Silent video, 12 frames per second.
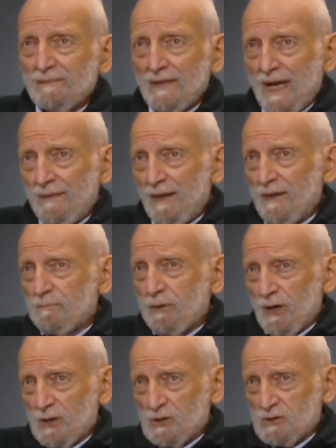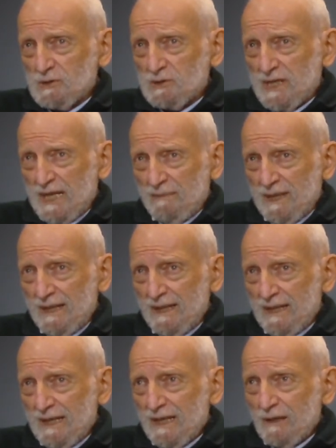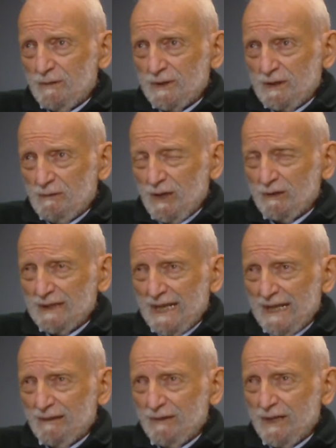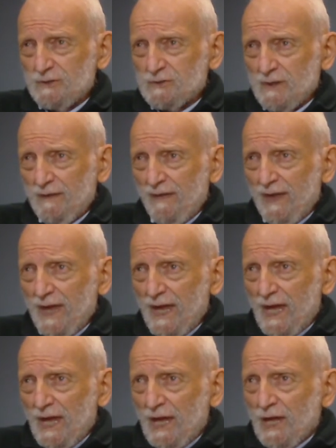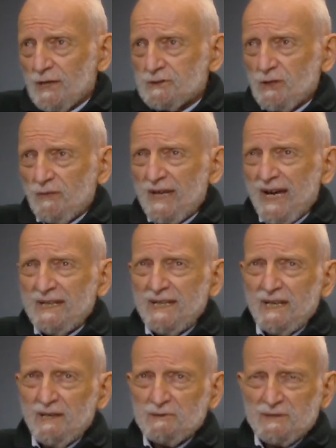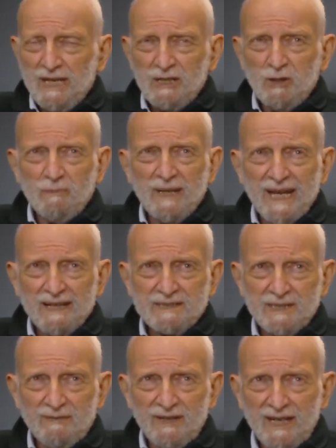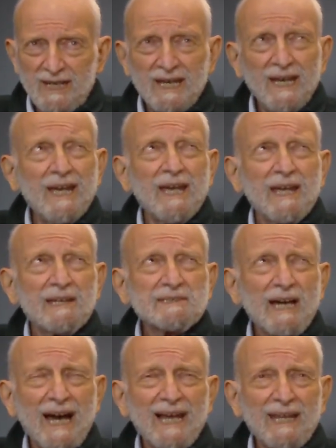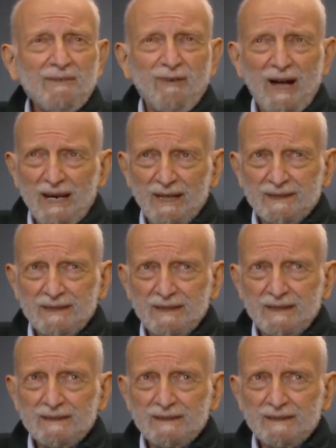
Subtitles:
And then the Persians came in with their own language. So the idea is that human activity is highly volatile.